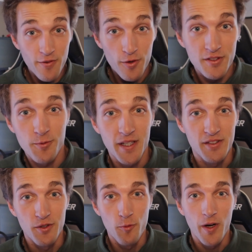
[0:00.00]
forward to week
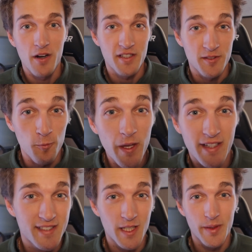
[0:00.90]
2, we are just
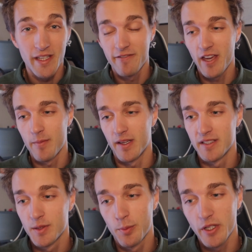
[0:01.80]
weeks to being
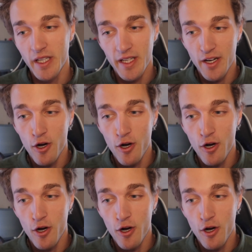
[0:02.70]
famous, bringing in